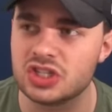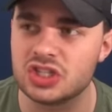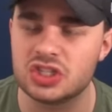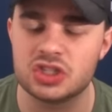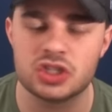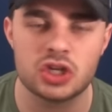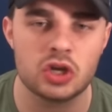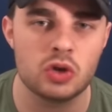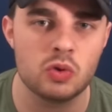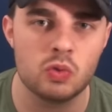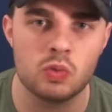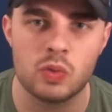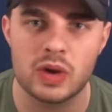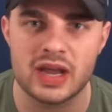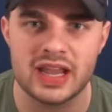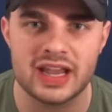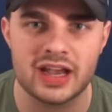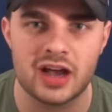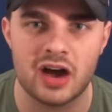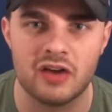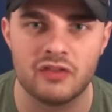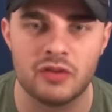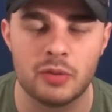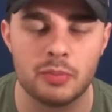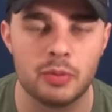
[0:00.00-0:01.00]
He's too
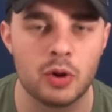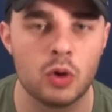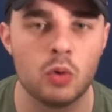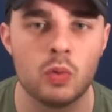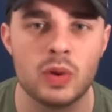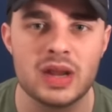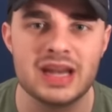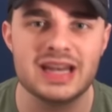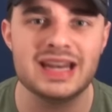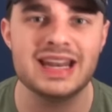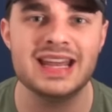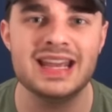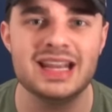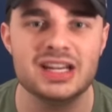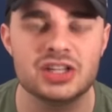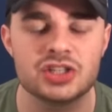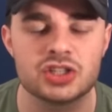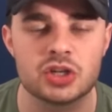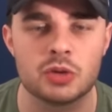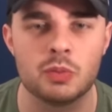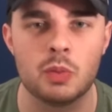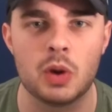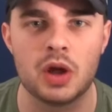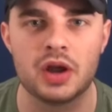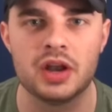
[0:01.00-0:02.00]
weak on the ball. We need
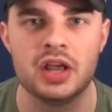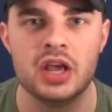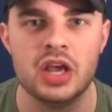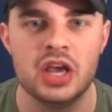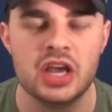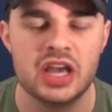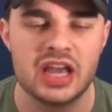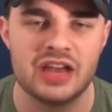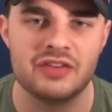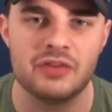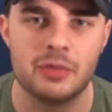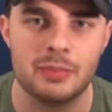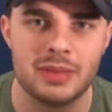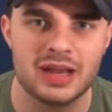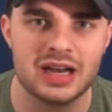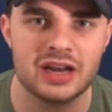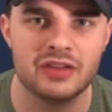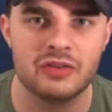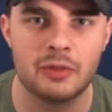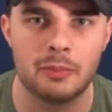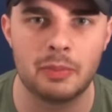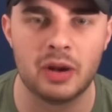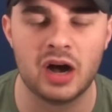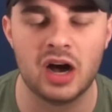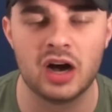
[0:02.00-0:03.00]
someone in the middle
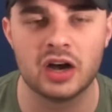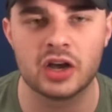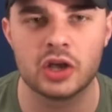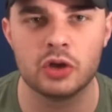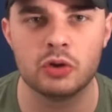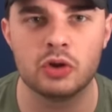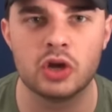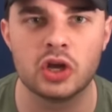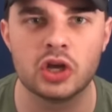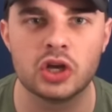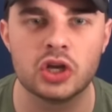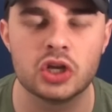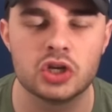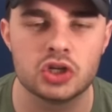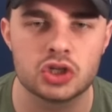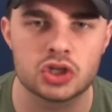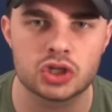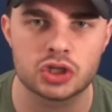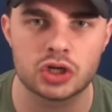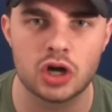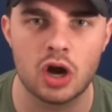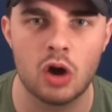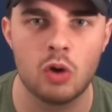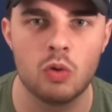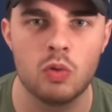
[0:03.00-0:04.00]
of a park who can
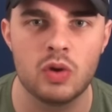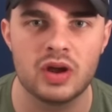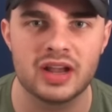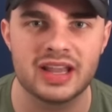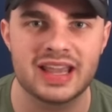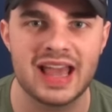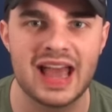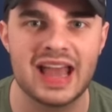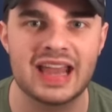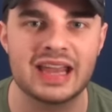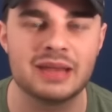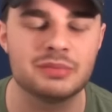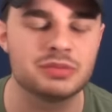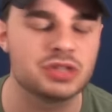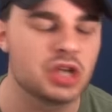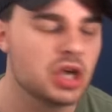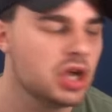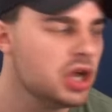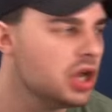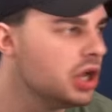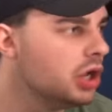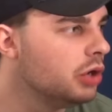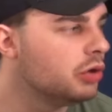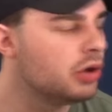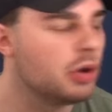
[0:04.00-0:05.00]
control
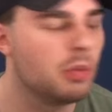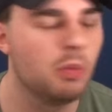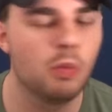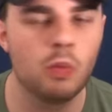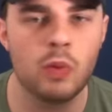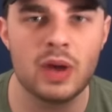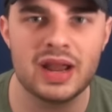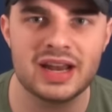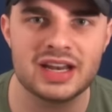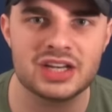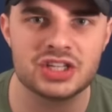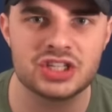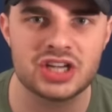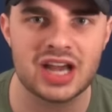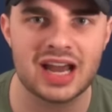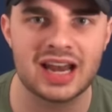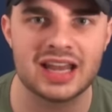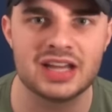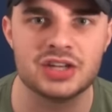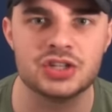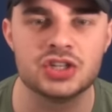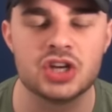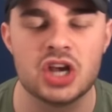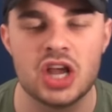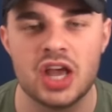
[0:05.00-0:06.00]
games, who can win a
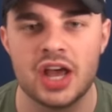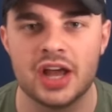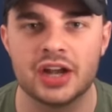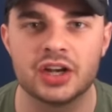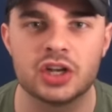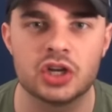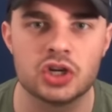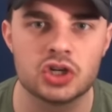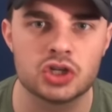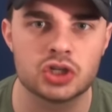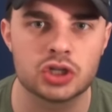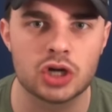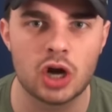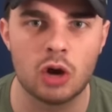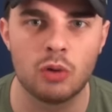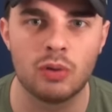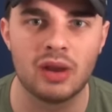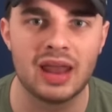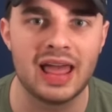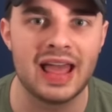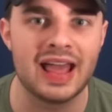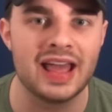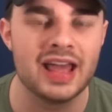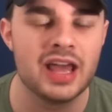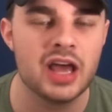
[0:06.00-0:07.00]
challenge and
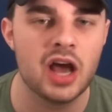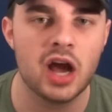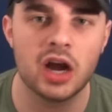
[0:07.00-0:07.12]
control it.